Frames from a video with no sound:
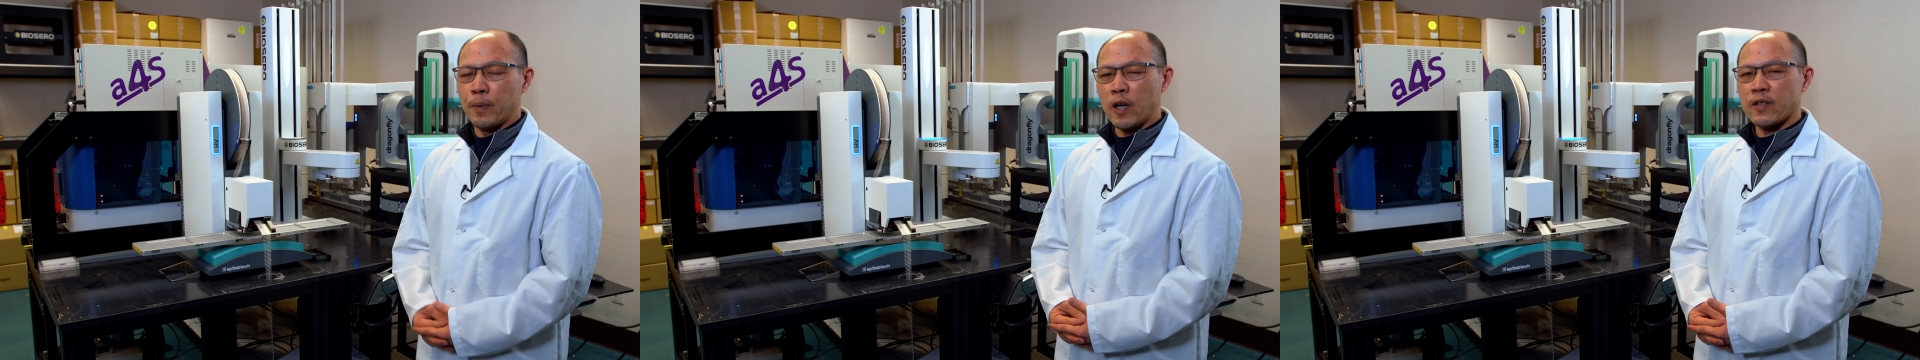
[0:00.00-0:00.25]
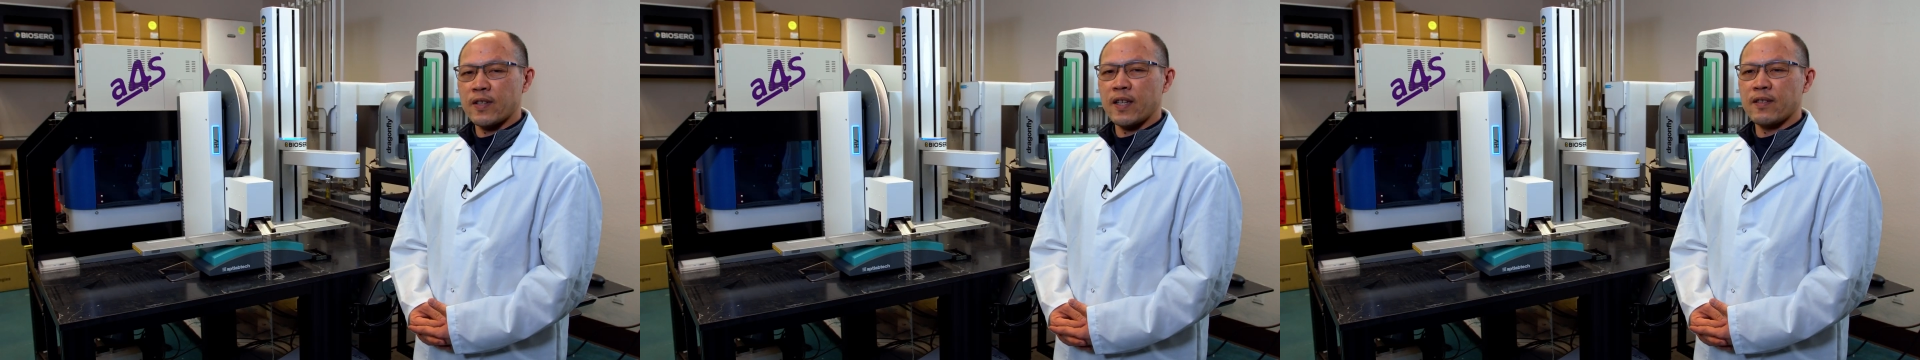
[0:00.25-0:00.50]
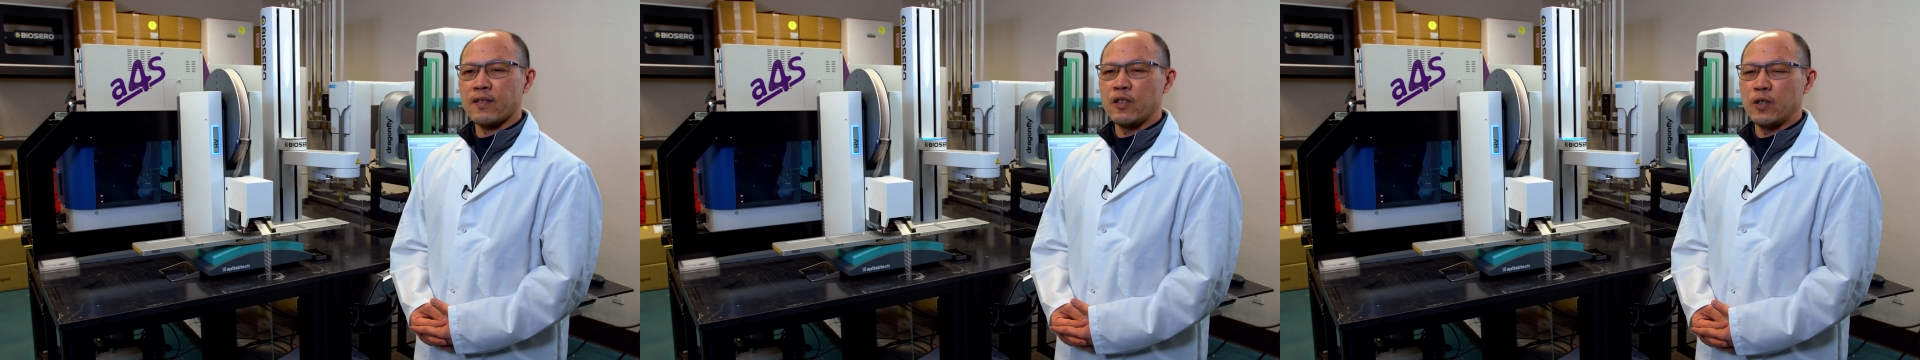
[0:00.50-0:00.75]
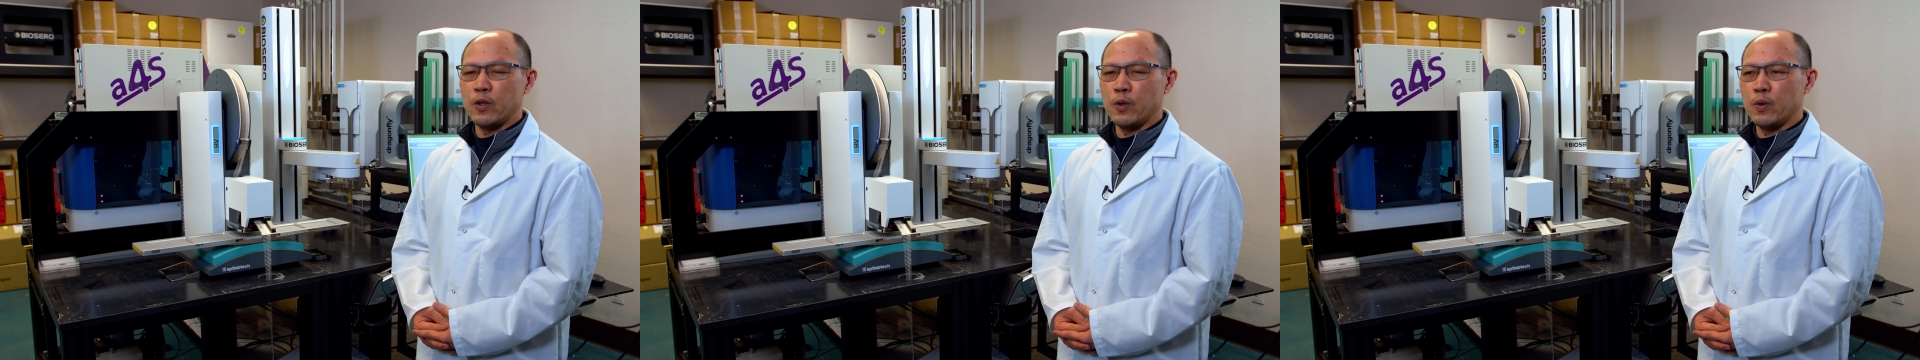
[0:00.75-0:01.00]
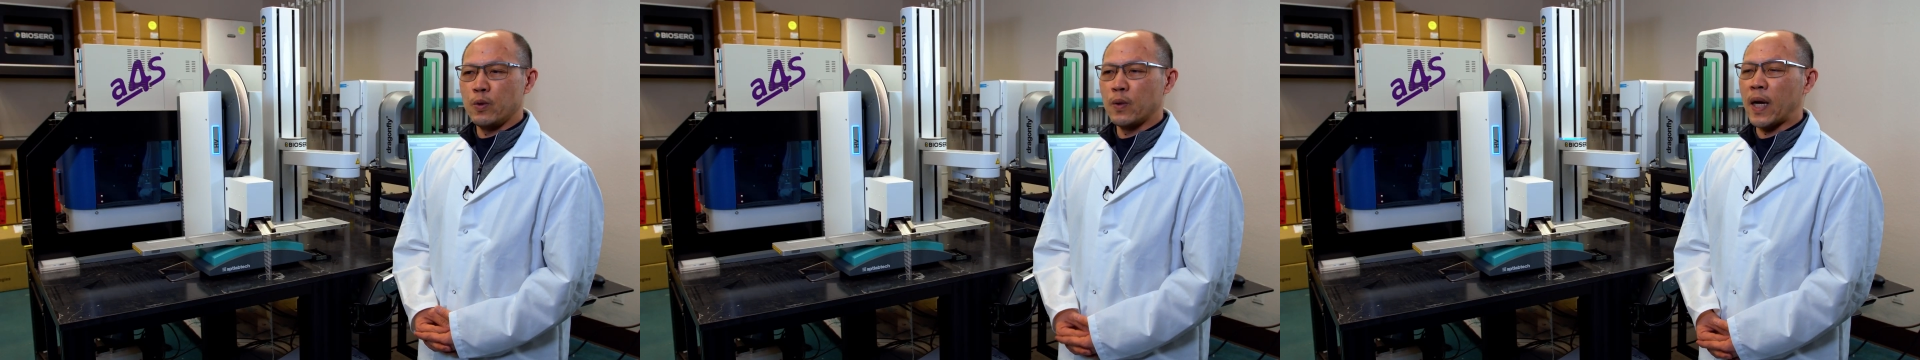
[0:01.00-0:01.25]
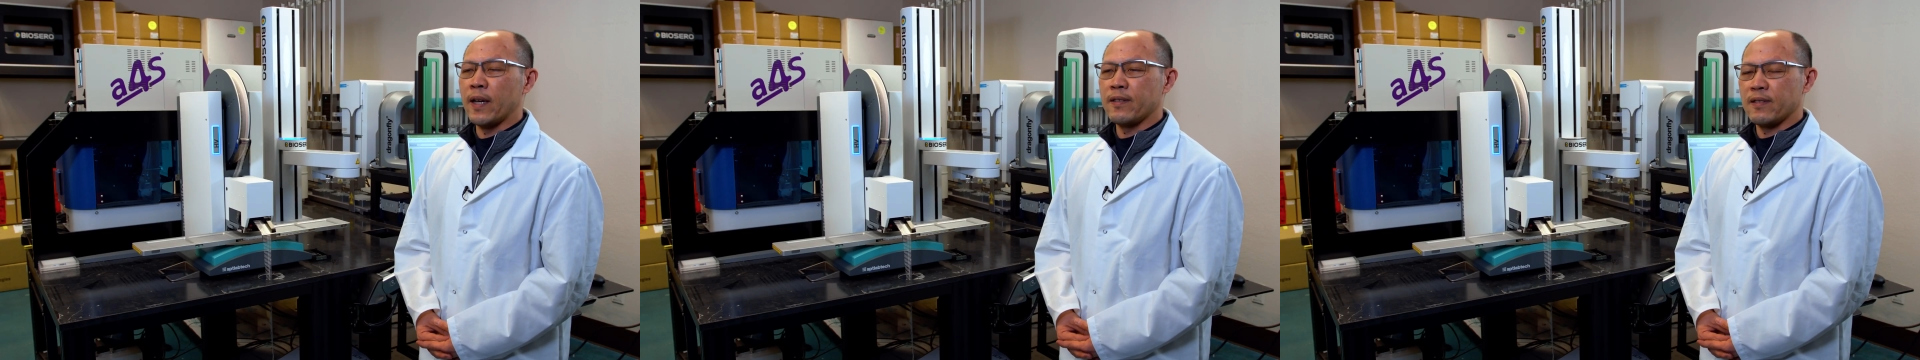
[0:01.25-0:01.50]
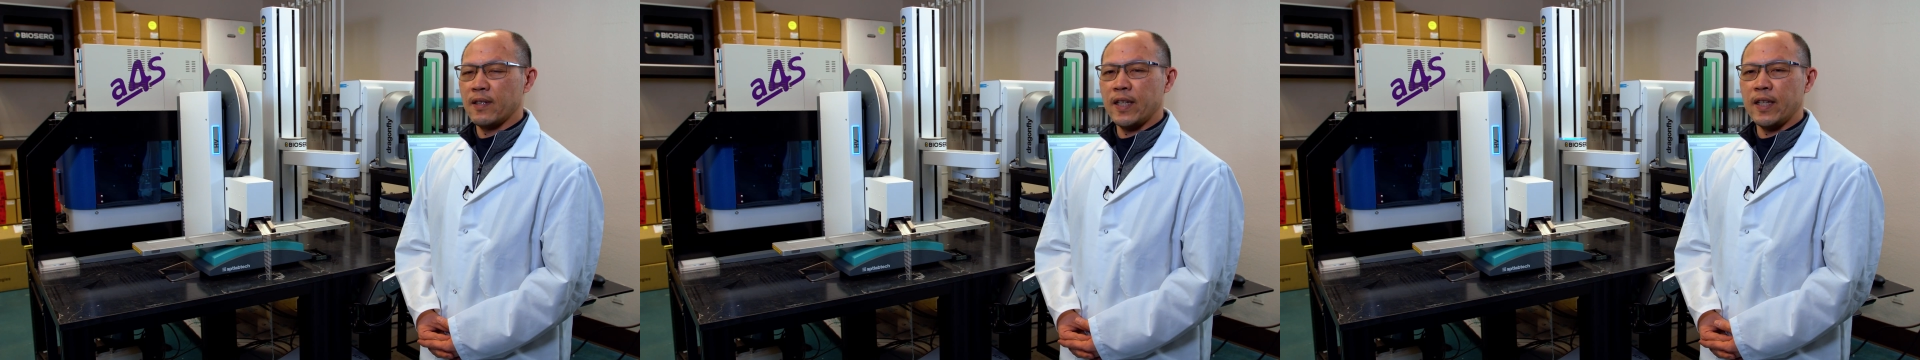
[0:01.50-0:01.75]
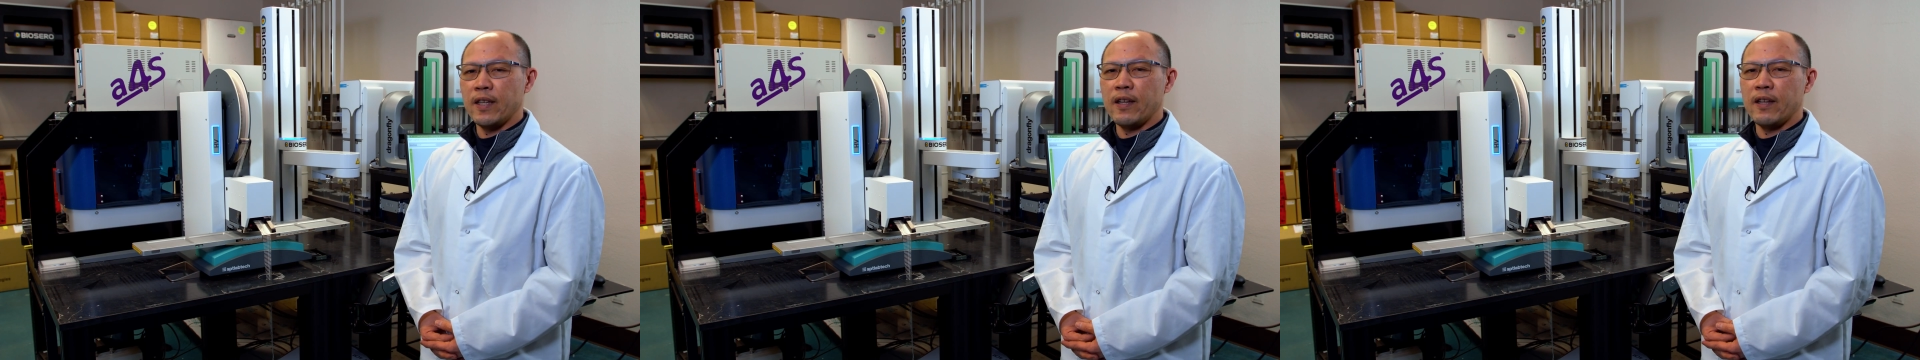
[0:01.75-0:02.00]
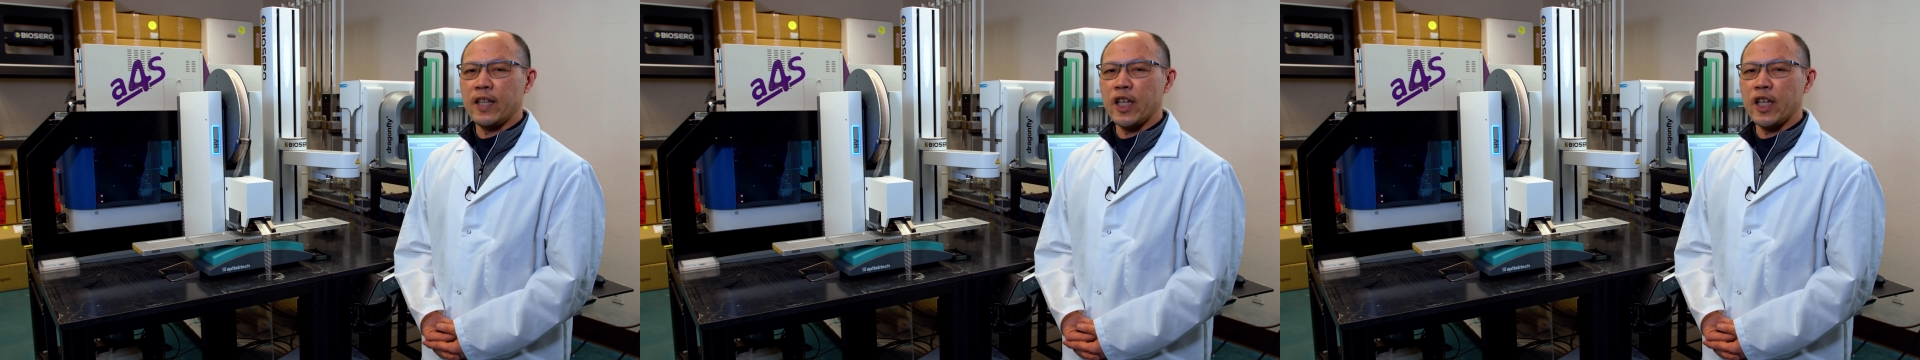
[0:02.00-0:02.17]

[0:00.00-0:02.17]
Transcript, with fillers: are processed to isolate